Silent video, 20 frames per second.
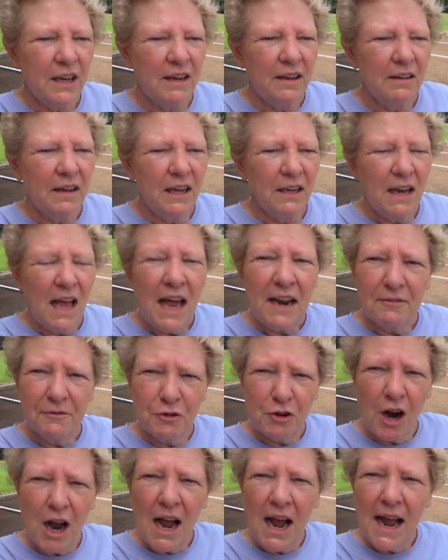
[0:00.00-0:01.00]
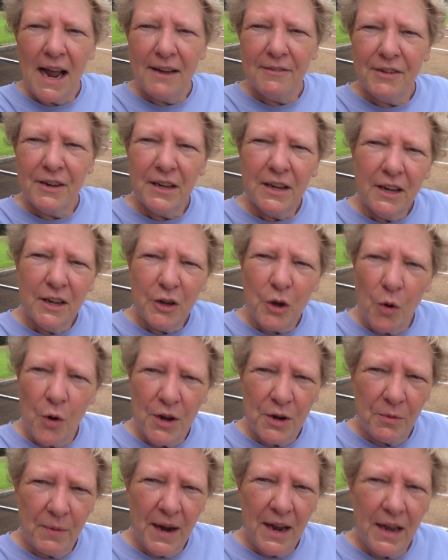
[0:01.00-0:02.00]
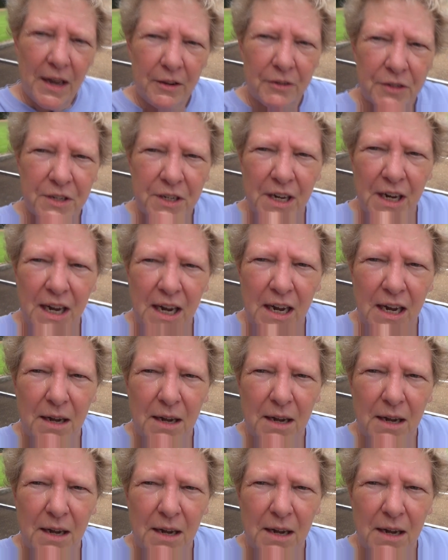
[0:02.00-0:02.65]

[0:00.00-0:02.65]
a lot of drive going around